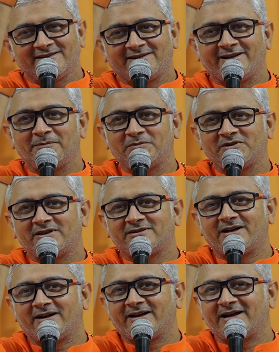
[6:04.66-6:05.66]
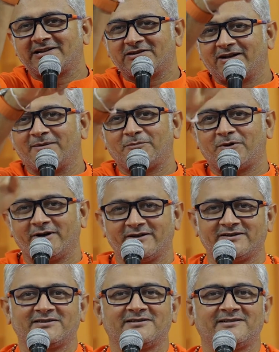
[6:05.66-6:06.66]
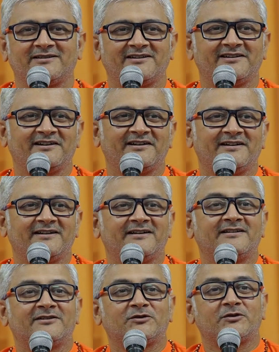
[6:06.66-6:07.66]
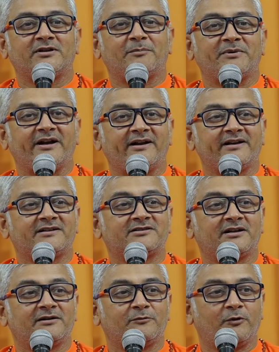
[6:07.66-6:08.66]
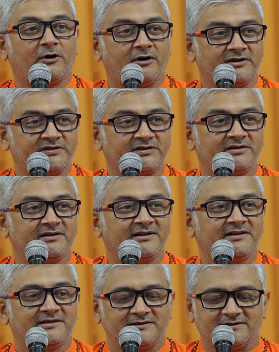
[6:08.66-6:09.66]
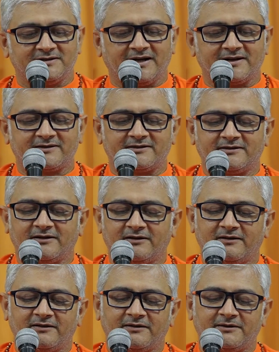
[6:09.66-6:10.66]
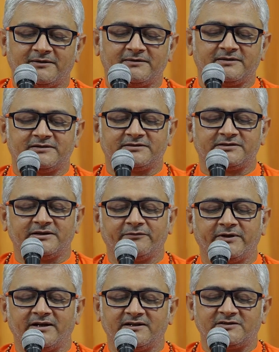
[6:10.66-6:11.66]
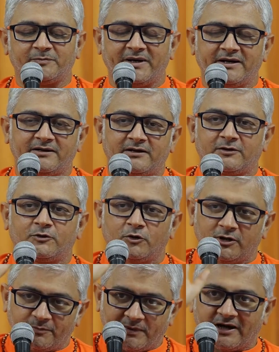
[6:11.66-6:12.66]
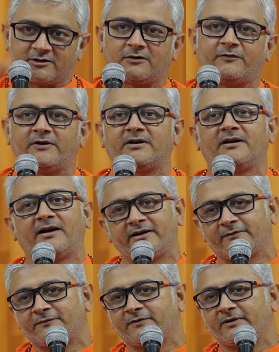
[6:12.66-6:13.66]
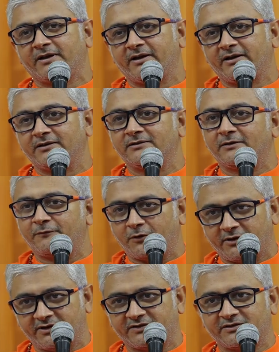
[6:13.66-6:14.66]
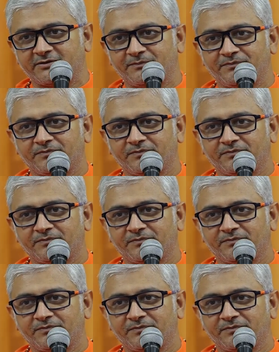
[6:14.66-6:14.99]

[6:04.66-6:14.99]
Team Sita gets 10 points. So the prediction was that she will spend a good part of her life in the forest.